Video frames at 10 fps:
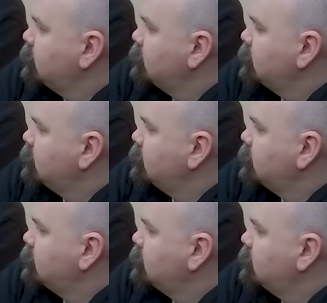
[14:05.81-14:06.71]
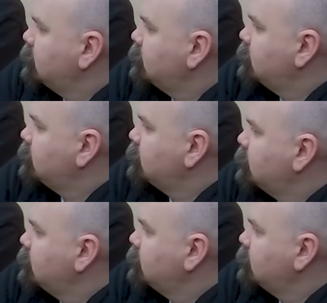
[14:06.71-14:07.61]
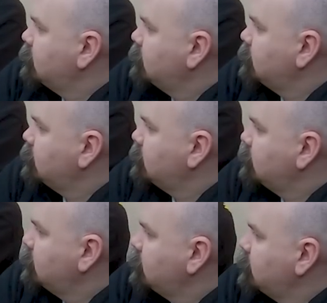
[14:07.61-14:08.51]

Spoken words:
(not speaking)